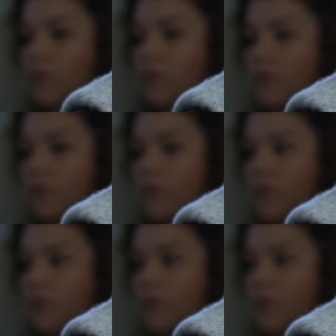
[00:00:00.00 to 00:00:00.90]

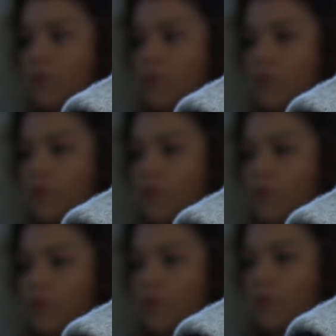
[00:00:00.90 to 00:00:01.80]

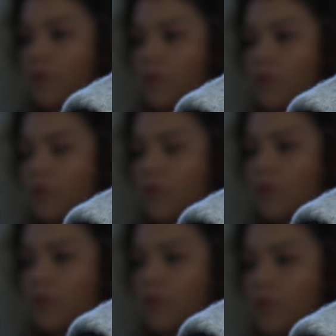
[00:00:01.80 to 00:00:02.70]

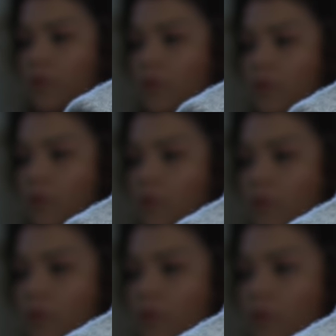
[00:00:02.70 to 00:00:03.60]

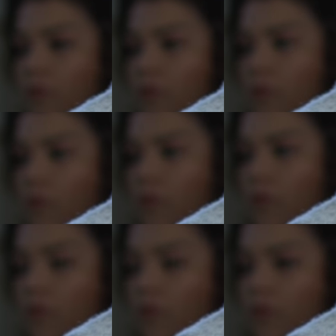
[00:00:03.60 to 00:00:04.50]

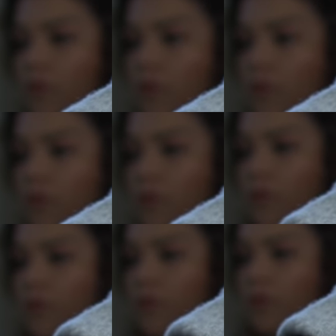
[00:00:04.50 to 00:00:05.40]

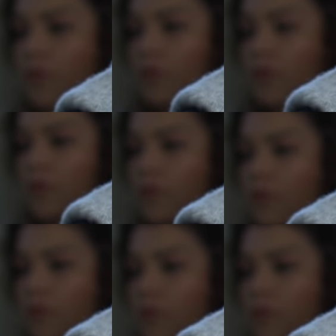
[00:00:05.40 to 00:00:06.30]

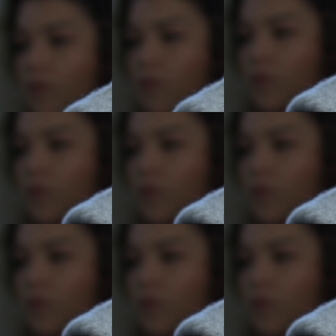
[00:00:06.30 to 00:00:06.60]
This person isn't speaking.